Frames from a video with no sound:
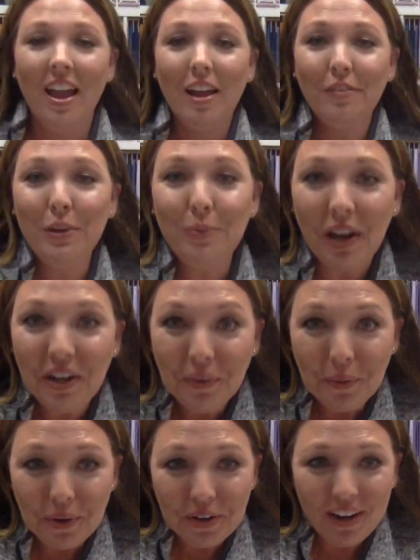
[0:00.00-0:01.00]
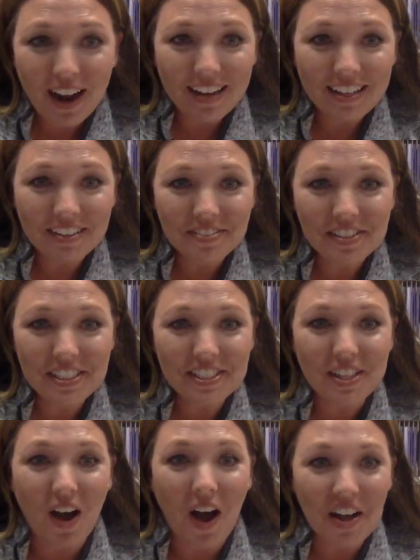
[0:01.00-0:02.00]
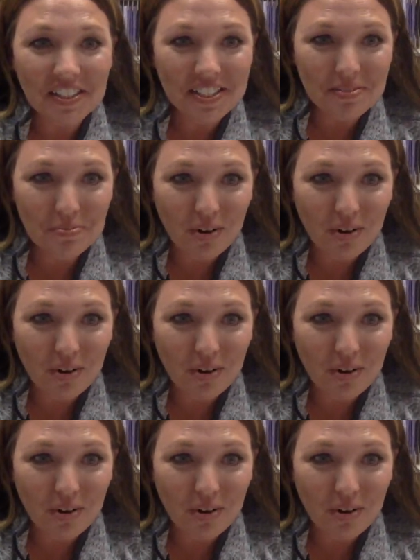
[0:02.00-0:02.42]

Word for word: If you want to order any of these awesome